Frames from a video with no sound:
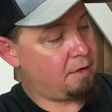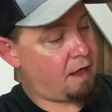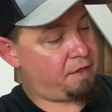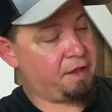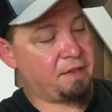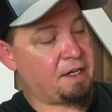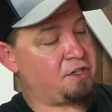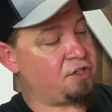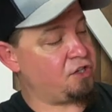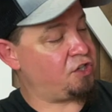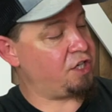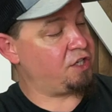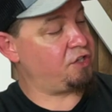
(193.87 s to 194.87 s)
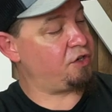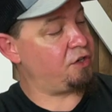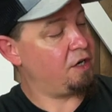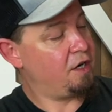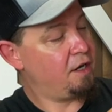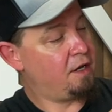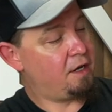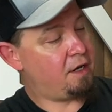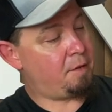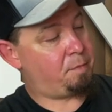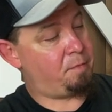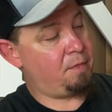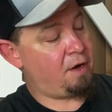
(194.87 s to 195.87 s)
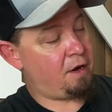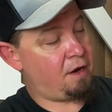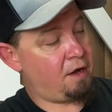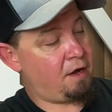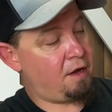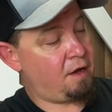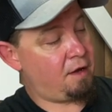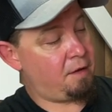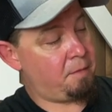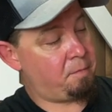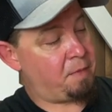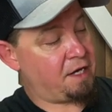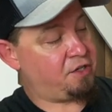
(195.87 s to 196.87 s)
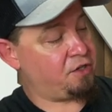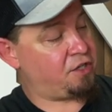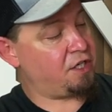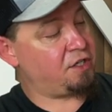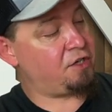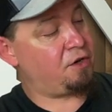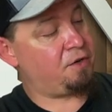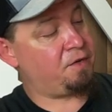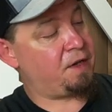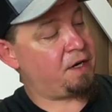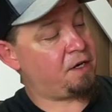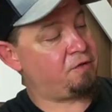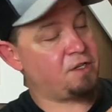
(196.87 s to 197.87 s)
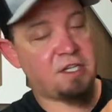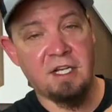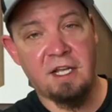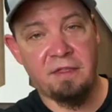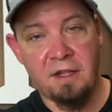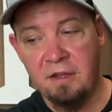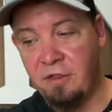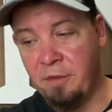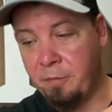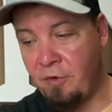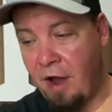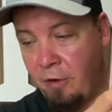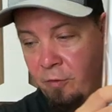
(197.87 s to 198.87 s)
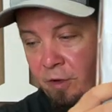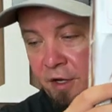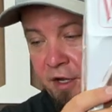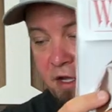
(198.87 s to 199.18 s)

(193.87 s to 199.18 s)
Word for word: I think that's a ginger, a, a uh, batch of ginger, then a grizzly, and then the brown one.